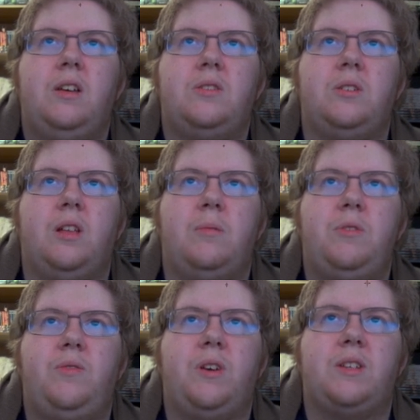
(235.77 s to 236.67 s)
So let
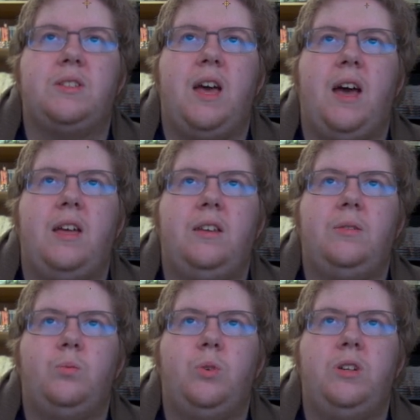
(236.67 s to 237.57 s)
me fix that.
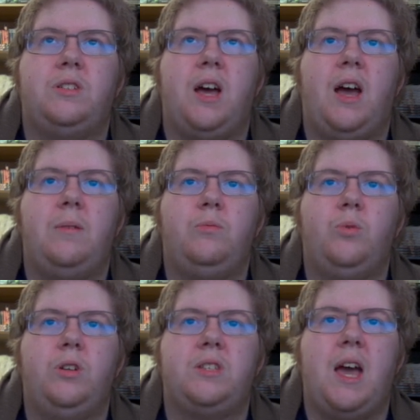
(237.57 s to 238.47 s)

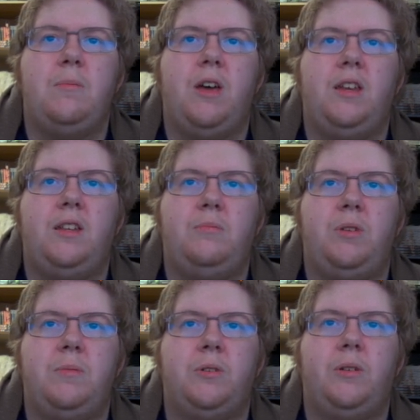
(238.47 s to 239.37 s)
Real-time editing,
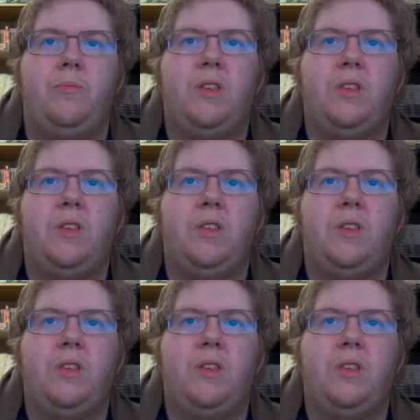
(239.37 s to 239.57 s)
people.